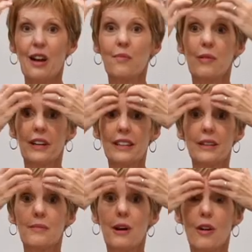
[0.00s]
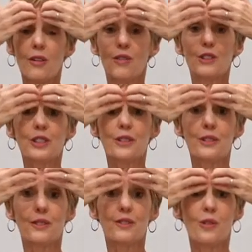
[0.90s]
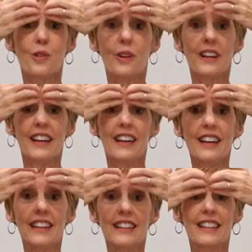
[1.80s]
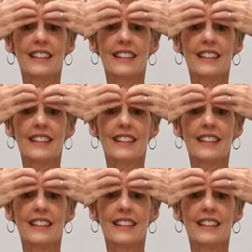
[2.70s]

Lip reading: Bring them over to the forehead.